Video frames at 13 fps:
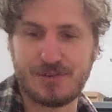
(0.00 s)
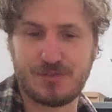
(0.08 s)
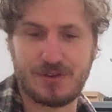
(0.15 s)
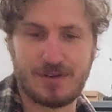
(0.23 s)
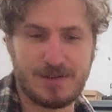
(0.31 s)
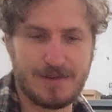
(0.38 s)
it's
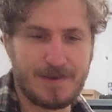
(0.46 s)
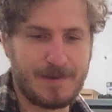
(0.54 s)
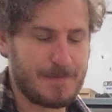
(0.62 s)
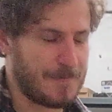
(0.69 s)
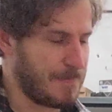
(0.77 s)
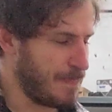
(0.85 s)

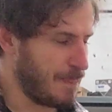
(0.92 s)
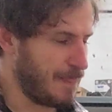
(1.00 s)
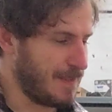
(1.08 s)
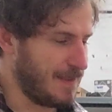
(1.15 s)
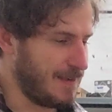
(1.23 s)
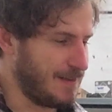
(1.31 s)

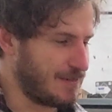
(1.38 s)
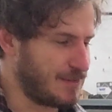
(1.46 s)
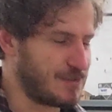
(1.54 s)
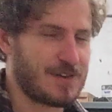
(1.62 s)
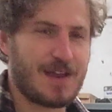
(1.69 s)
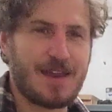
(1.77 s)

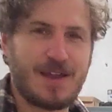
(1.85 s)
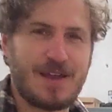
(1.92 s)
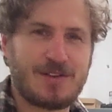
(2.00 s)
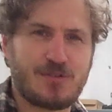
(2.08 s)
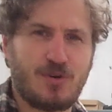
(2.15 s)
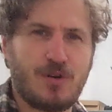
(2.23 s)
to say
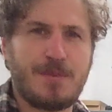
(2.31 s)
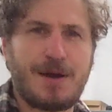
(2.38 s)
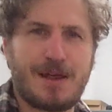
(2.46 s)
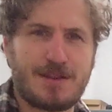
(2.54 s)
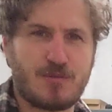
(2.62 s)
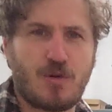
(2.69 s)
it's all
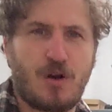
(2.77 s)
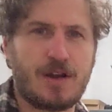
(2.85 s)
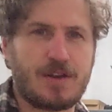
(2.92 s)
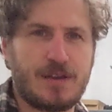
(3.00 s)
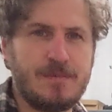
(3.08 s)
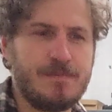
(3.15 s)
about the
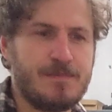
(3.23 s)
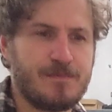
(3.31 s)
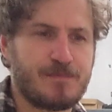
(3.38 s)
riding,